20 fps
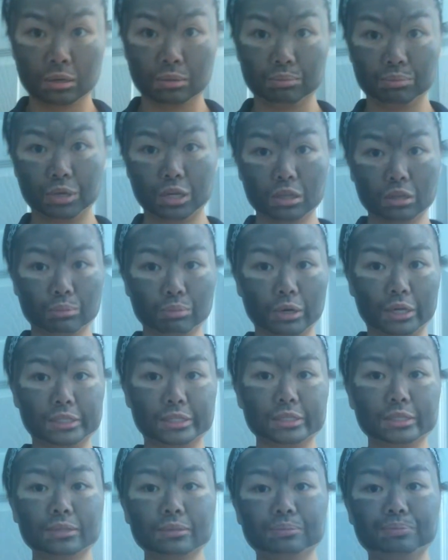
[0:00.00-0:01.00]
be in the
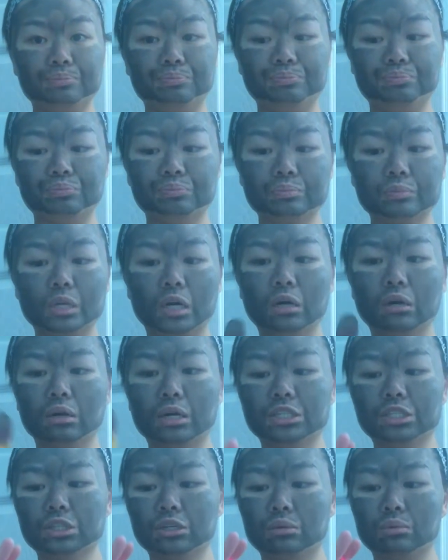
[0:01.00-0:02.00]
present. Oh,
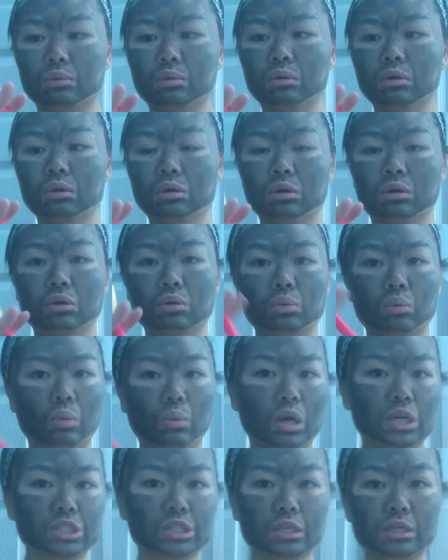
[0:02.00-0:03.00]
I should
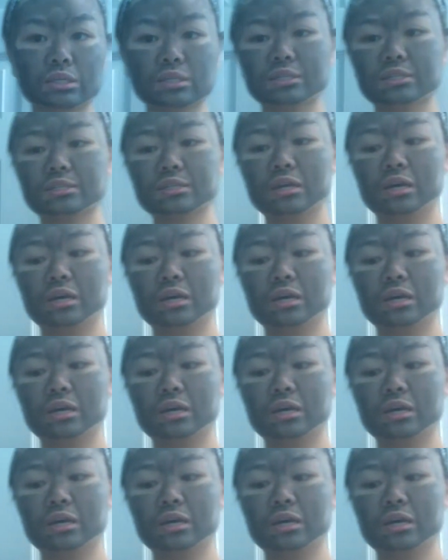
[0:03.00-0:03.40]
wash this.